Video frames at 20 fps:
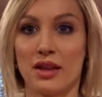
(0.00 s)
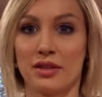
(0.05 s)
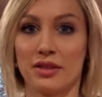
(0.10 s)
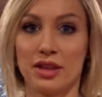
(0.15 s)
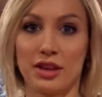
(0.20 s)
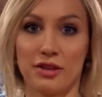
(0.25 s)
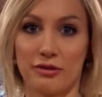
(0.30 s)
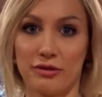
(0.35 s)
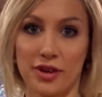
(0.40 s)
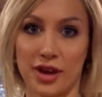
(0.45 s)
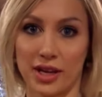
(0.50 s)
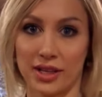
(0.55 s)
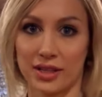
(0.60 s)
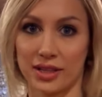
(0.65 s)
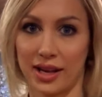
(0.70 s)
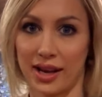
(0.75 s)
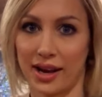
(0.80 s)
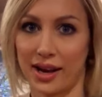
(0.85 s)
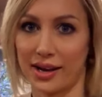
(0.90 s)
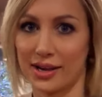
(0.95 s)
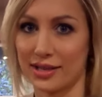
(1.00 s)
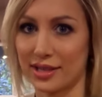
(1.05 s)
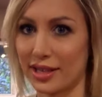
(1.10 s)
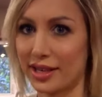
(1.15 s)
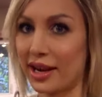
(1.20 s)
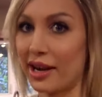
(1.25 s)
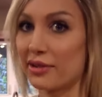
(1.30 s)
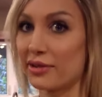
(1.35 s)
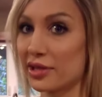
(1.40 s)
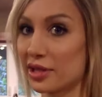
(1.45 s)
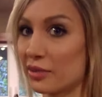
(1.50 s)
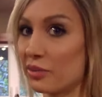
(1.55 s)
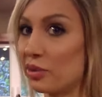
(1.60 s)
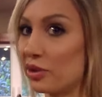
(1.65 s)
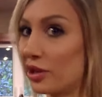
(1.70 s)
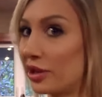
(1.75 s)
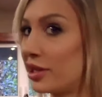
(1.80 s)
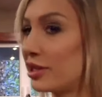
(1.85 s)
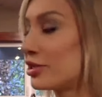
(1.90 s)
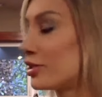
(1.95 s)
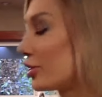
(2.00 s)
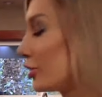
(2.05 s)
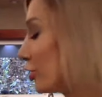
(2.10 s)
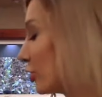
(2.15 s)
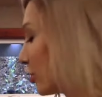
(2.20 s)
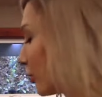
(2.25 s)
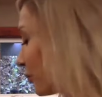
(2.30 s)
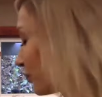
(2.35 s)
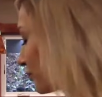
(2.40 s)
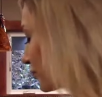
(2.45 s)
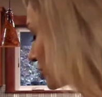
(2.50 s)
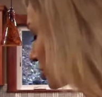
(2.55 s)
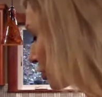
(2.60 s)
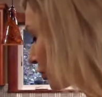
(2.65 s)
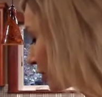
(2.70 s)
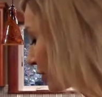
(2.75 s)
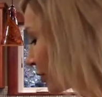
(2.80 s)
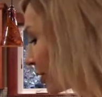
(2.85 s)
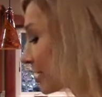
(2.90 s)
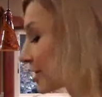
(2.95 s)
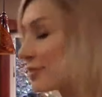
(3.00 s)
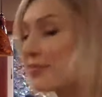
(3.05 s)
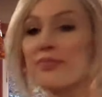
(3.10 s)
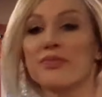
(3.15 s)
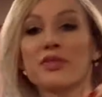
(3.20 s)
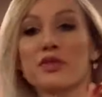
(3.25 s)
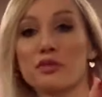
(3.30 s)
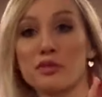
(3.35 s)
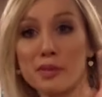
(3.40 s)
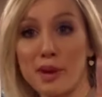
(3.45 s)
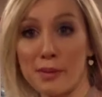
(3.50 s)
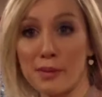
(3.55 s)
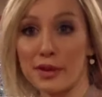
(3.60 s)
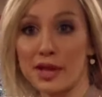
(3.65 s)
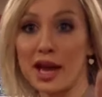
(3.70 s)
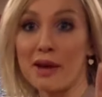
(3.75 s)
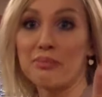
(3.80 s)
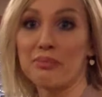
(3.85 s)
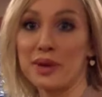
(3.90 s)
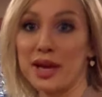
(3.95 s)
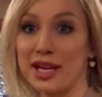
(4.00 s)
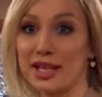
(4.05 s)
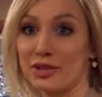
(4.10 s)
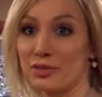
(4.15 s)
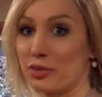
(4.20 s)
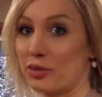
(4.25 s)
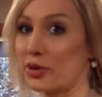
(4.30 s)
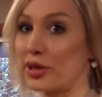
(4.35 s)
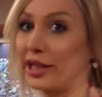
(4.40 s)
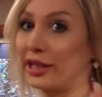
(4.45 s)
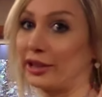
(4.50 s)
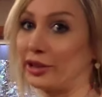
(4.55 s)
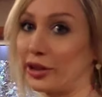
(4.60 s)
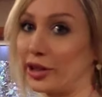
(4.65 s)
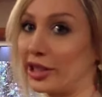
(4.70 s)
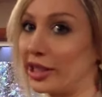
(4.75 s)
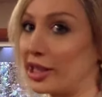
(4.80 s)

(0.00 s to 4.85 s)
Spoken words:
the effect it has and how simple it is to do. So anyways, remember that, baked brie, look it